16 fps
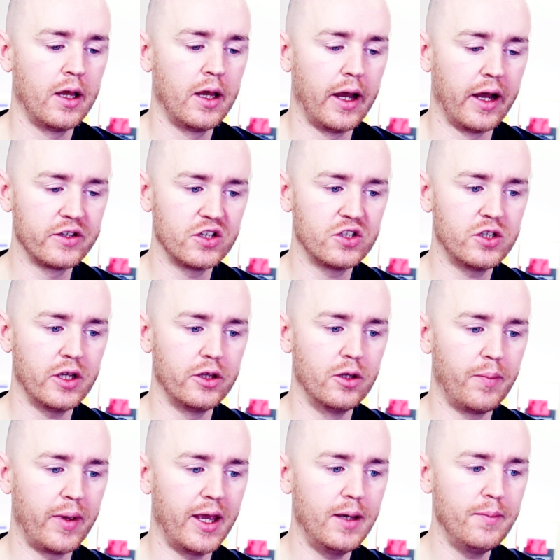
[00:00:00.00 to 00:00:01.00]
as I said, the
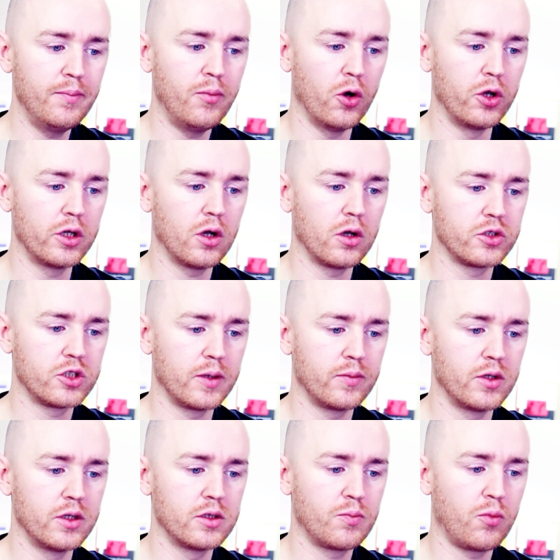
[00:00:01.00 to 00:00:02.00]
pain body concept
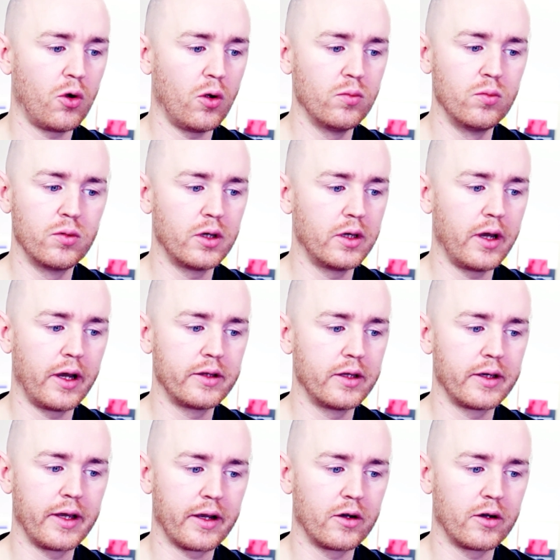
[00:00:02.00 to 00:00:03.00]
is probably, I
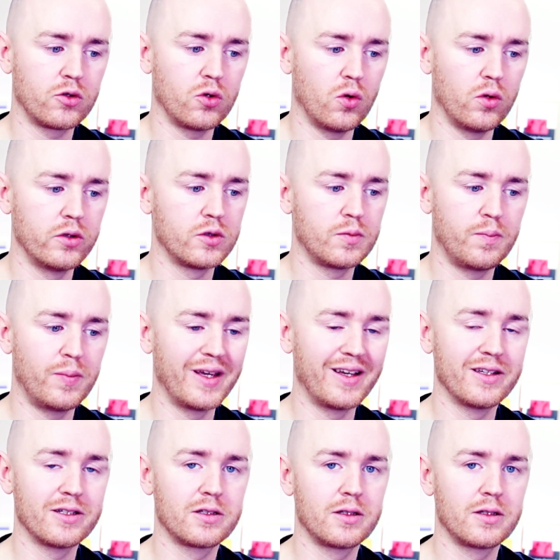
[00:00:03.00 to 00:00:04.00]
think, Eckhart Tolle's
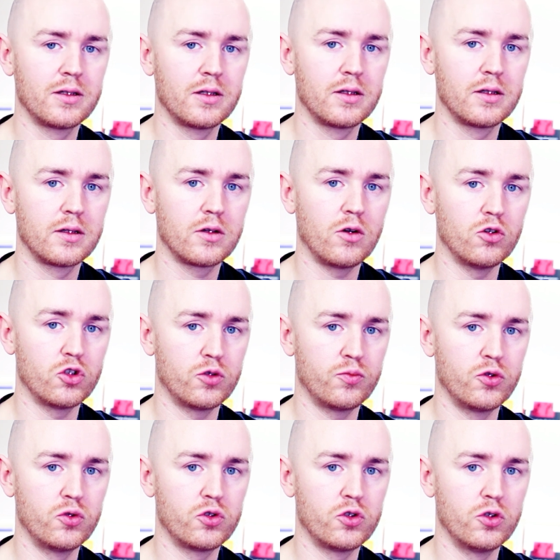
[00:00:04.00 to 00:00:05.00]
biggest
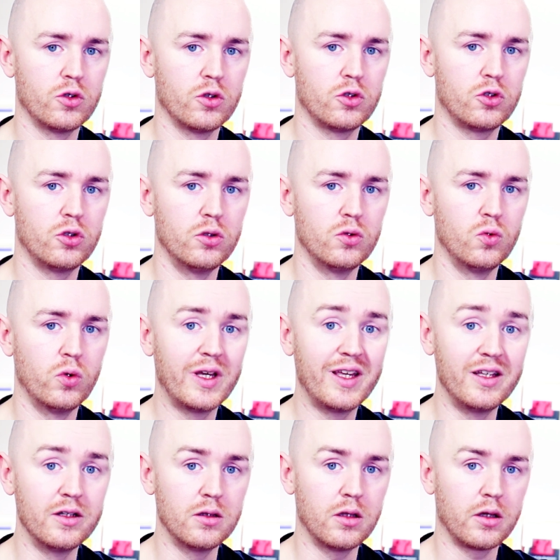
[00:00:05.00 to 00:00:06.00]
contribution to
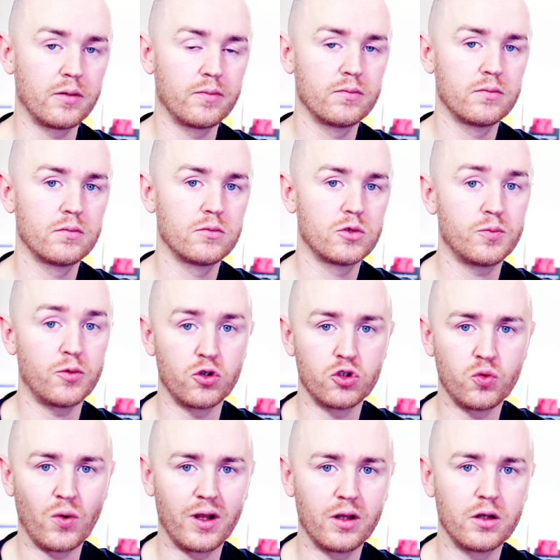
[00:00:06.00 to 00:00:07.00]
healing,
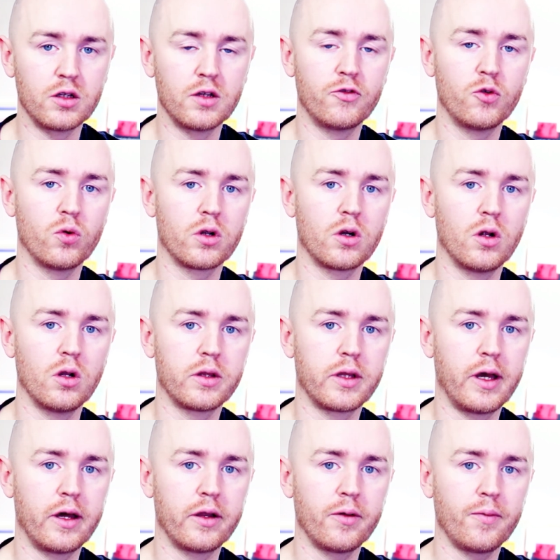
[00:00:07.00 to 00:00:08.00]
spirituality, if you want to call it
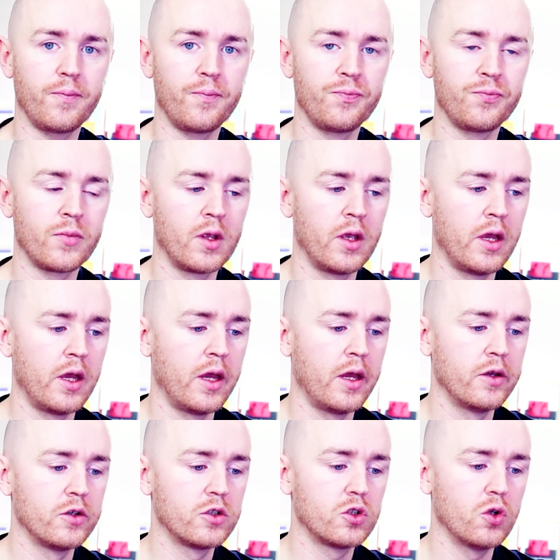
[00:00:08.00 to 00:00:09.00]
that.
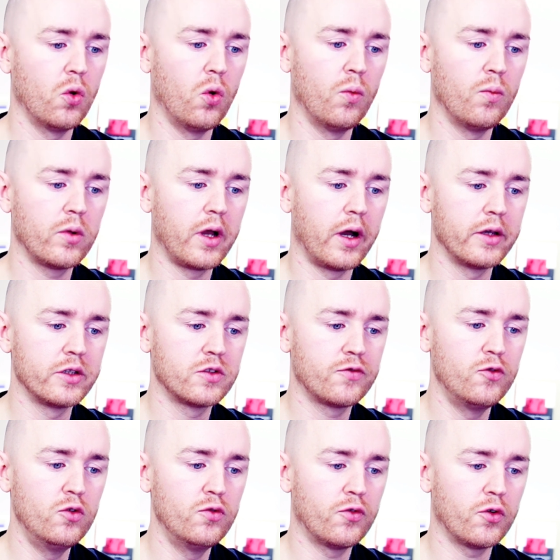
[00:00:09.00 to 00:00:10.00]
So guys,
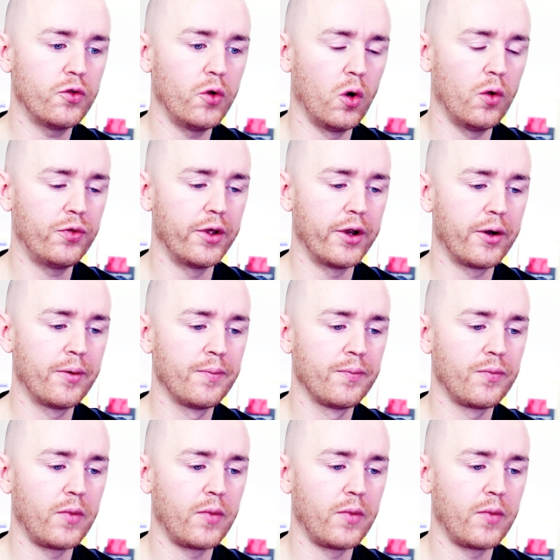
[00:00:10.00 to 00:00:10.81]
food for thought there.